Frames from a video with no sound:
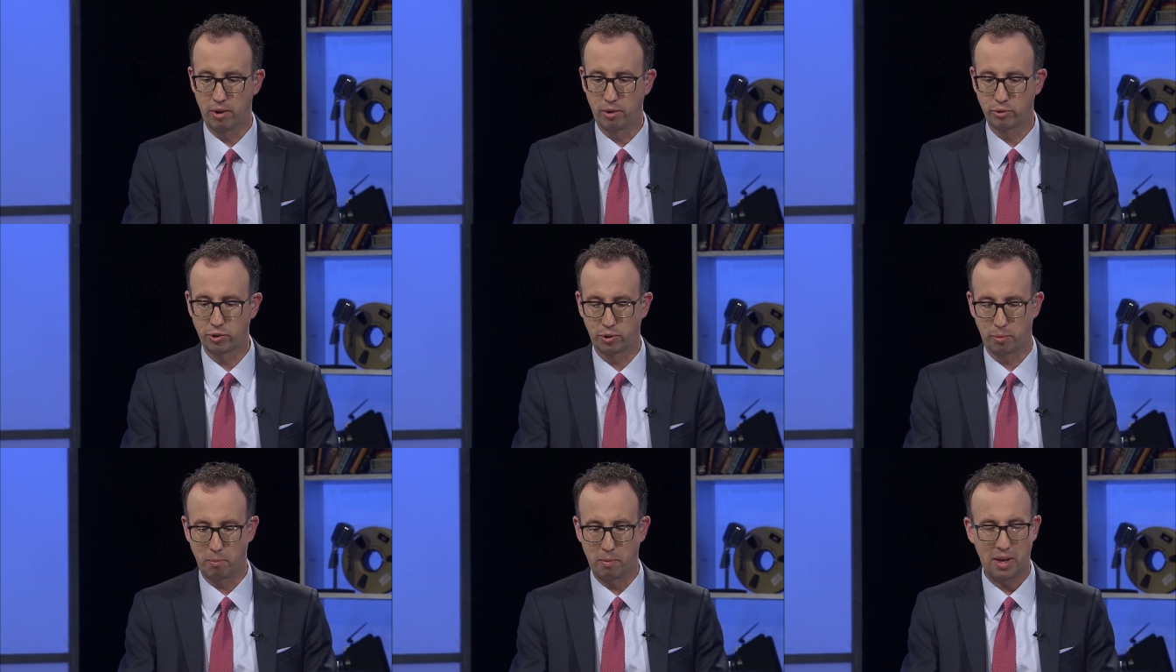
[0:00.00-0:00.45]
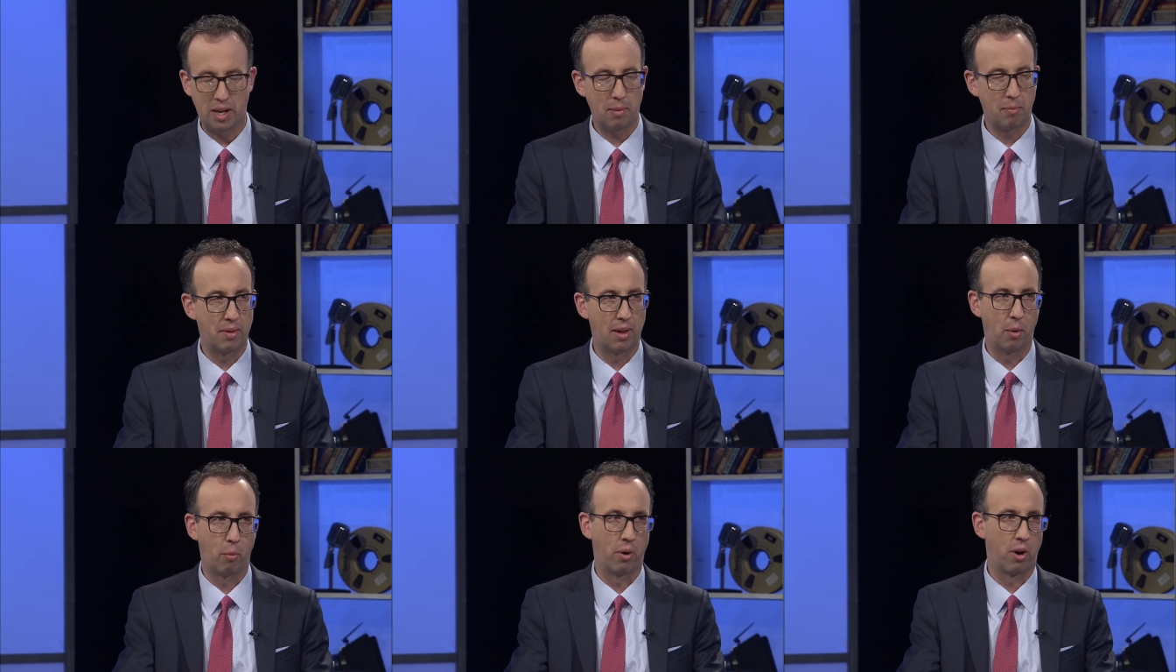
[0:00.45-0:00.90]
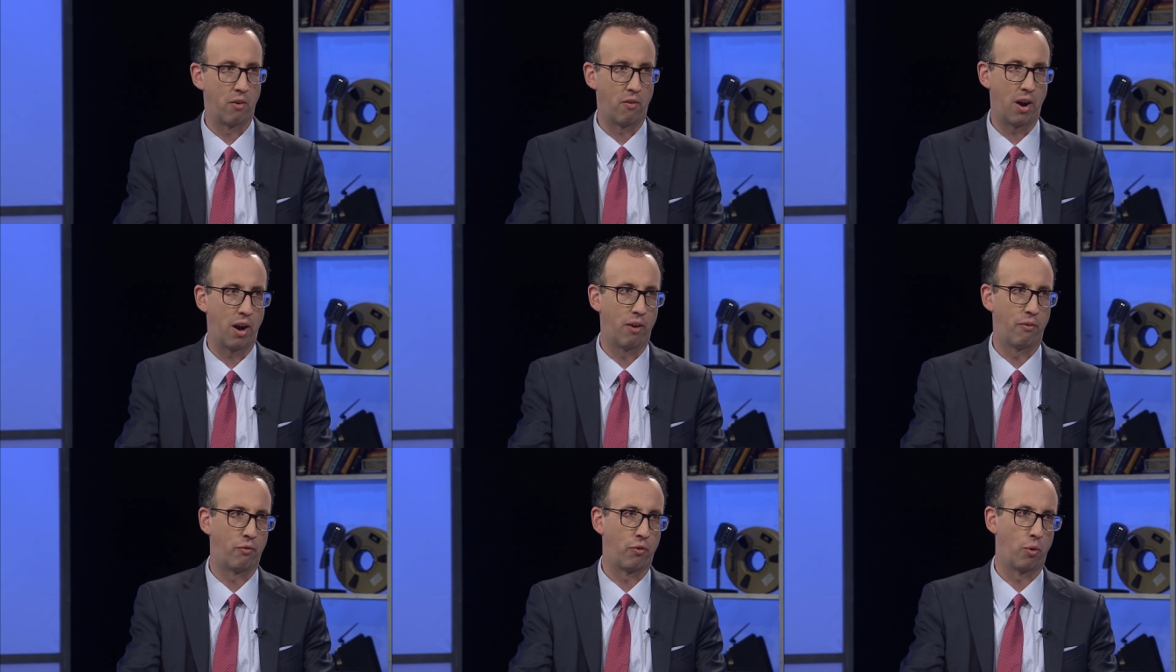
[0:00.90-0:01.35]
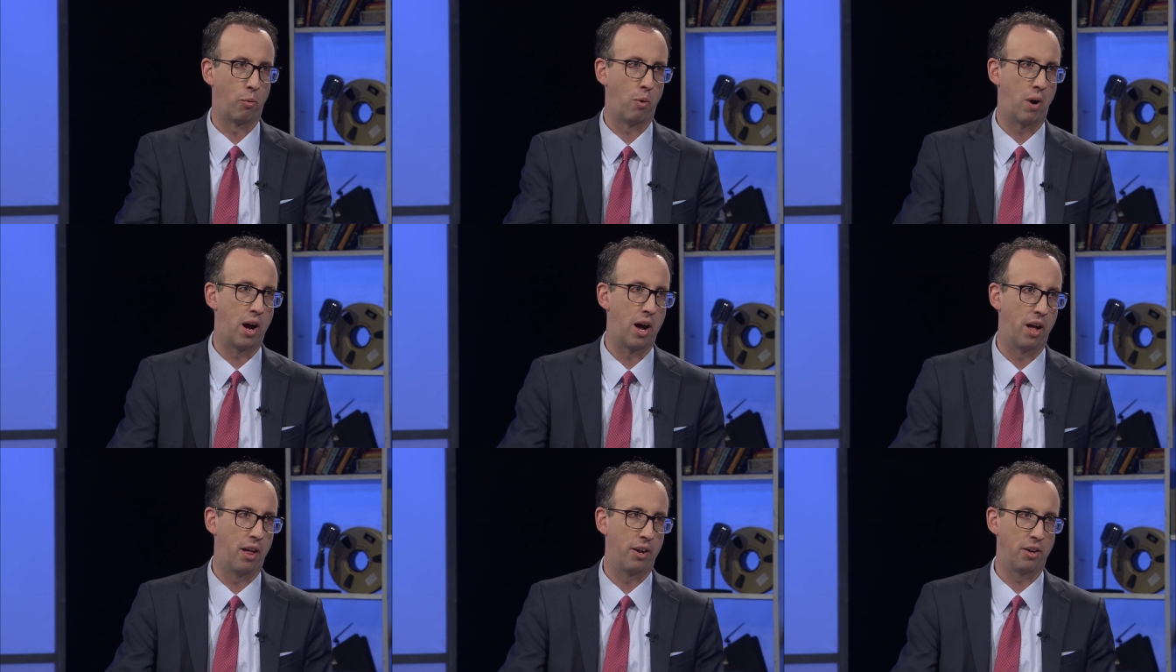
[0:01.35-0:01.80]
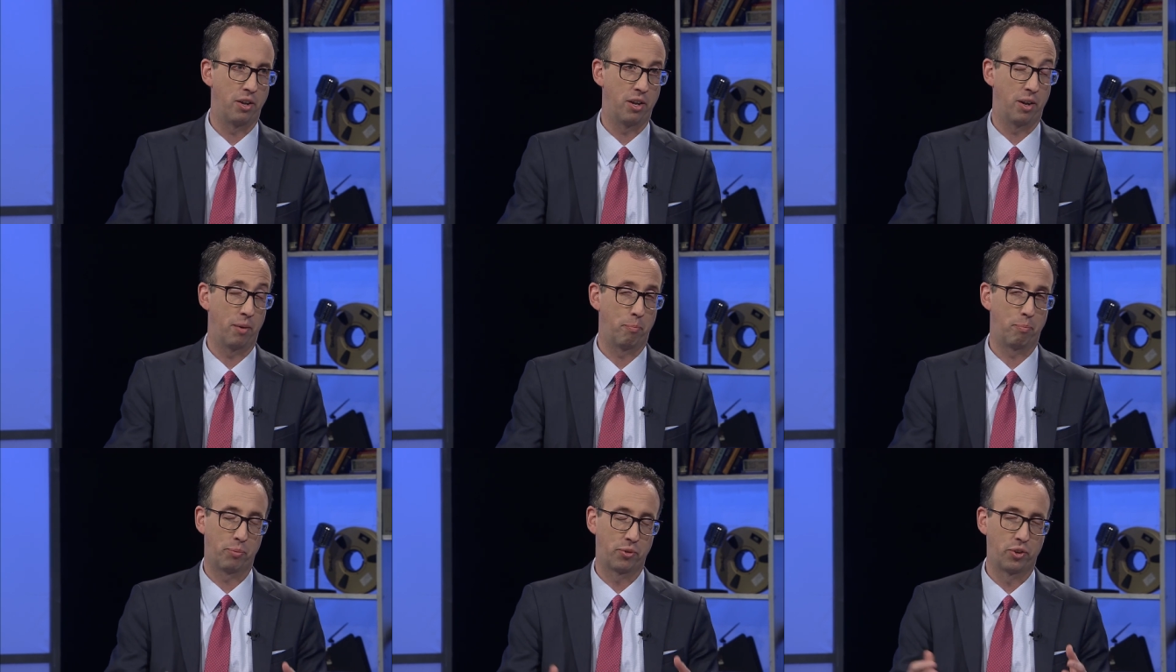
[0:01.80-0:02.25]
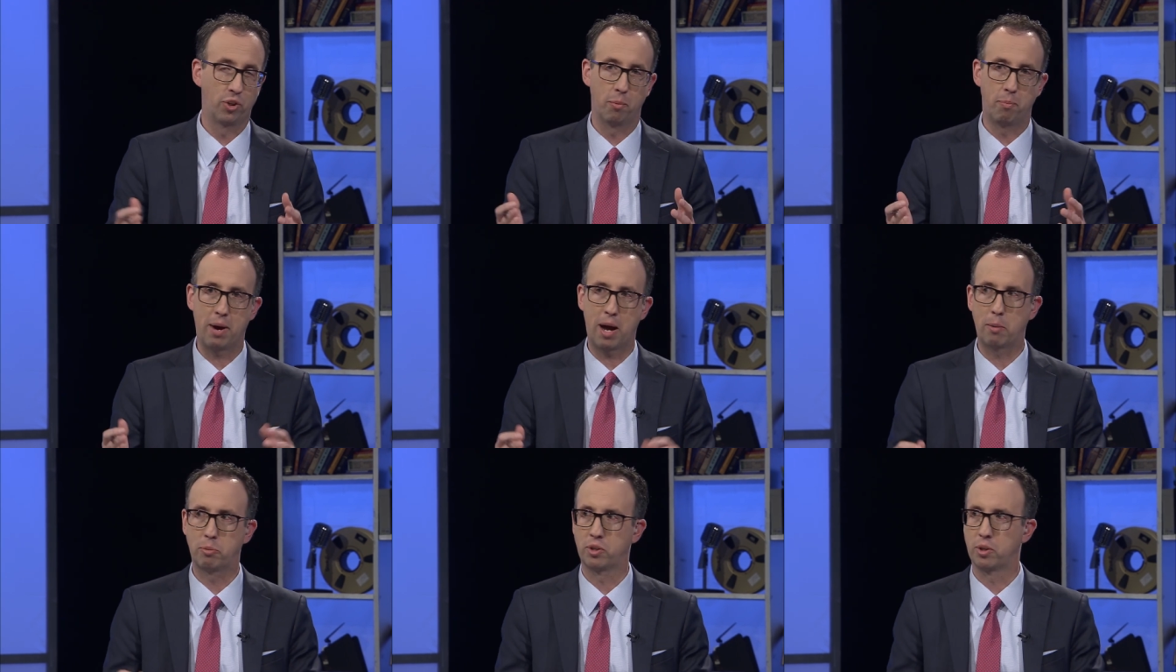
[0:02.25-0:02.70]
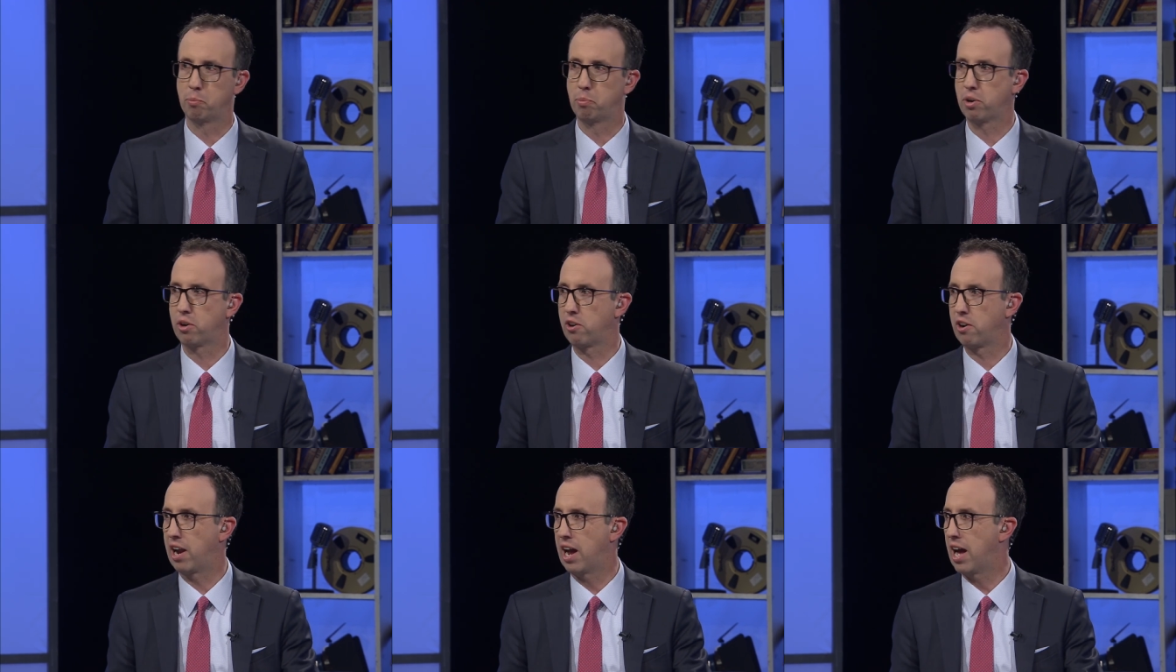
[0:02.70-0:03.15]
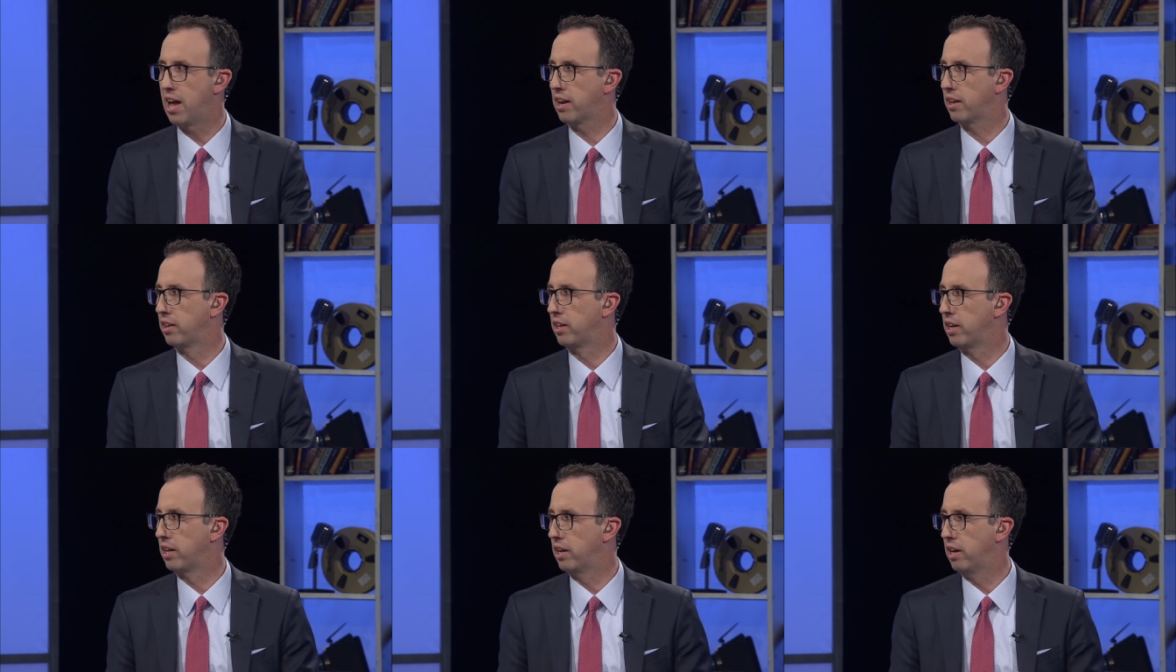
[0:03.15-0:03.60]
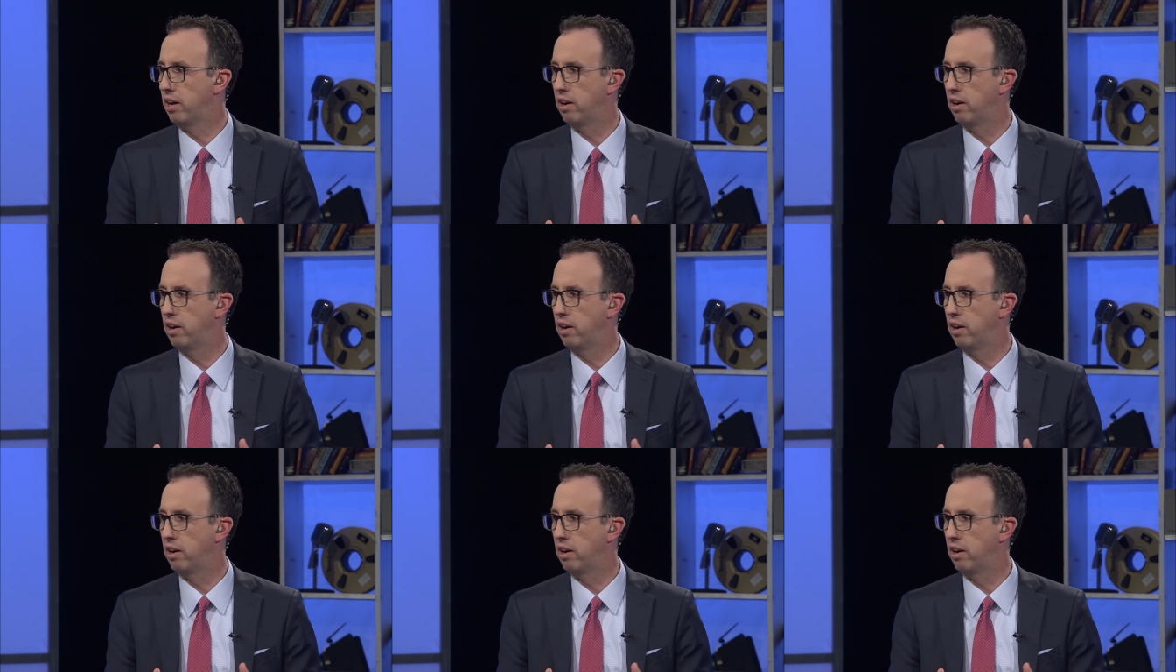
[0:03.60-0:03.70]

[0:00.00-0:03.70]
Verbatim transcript: There was a meme that went around for a while, and it still pops up periodically.